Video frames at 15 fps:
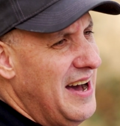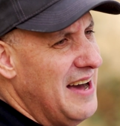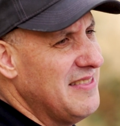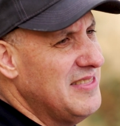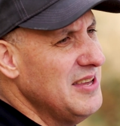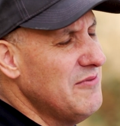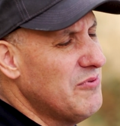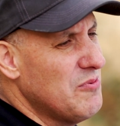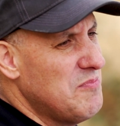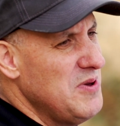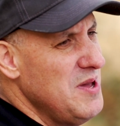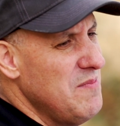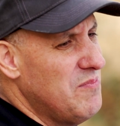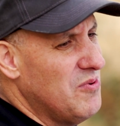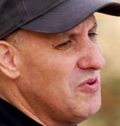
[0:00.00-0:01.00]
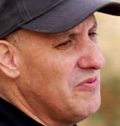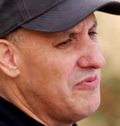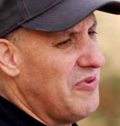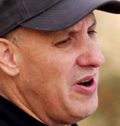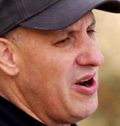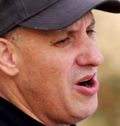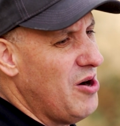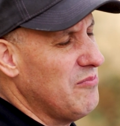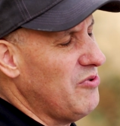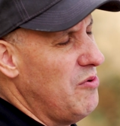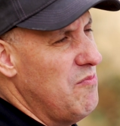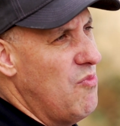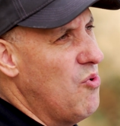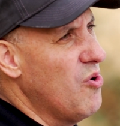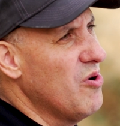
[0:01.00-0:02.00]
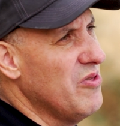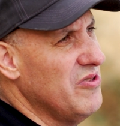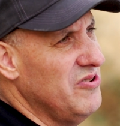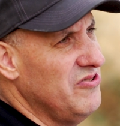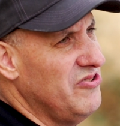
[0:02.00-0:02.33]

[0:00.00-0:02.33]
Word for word: I think for people, firearms are more than